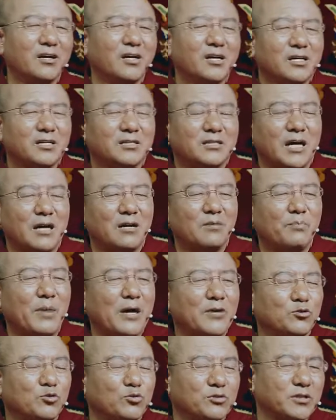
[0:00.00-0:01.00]
I know
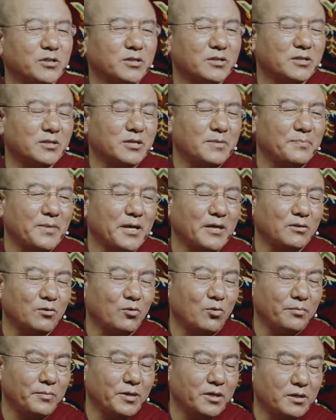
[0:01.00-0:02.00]
lots of people
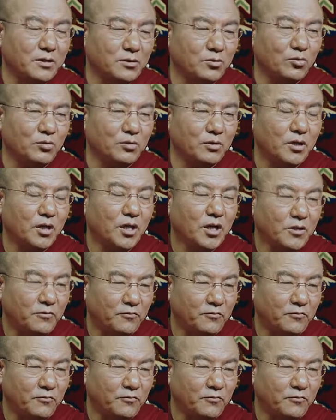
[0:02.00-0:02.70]
who are